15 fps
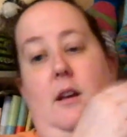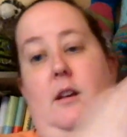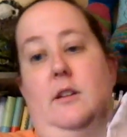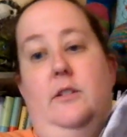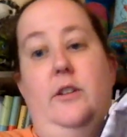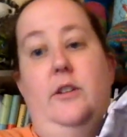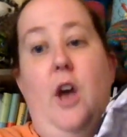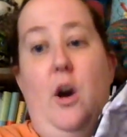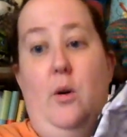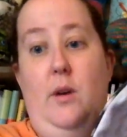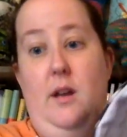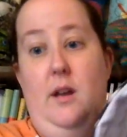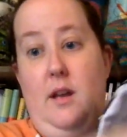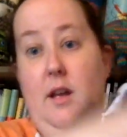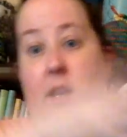So
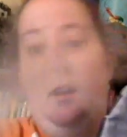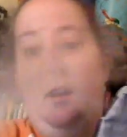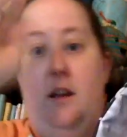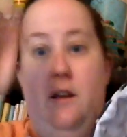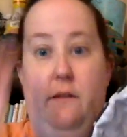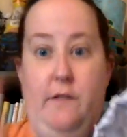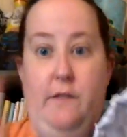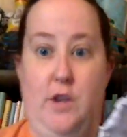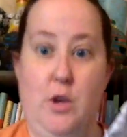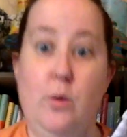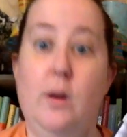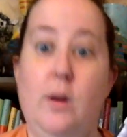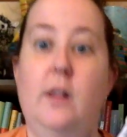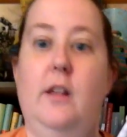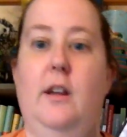if you
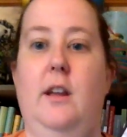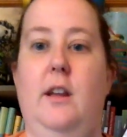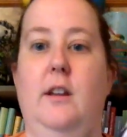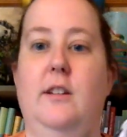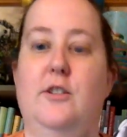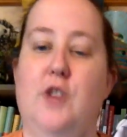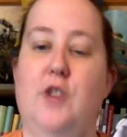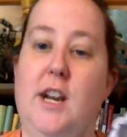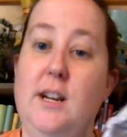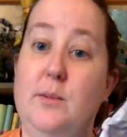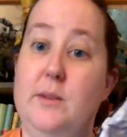are looking to trade